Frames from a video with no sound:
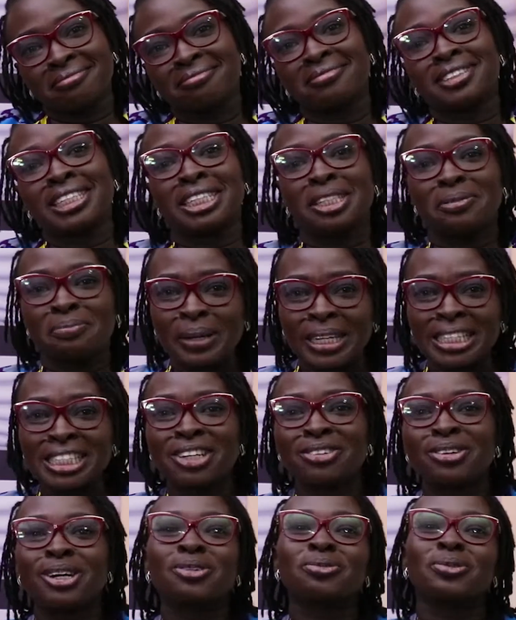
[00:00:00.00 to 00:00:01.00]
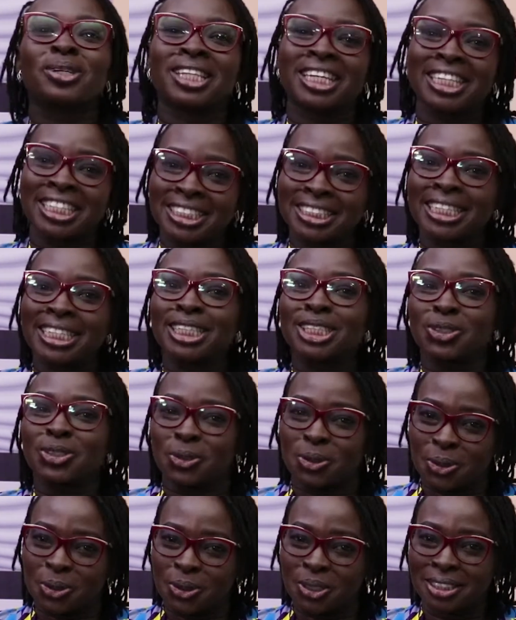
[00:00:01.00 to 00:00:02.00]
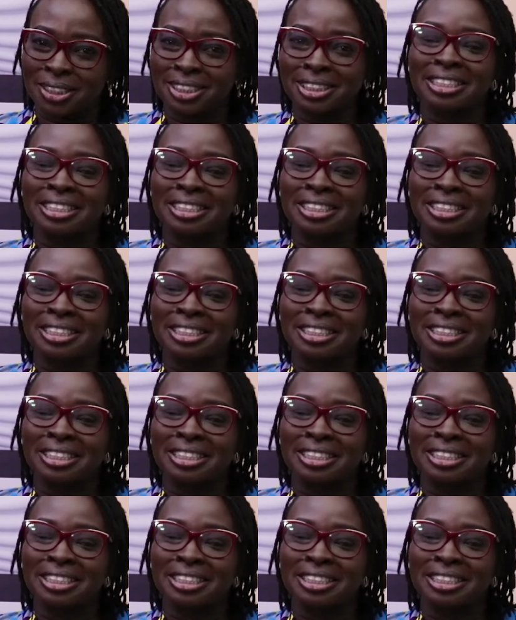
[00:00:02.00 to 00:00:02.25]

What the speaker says: there debates around whether he said it or not,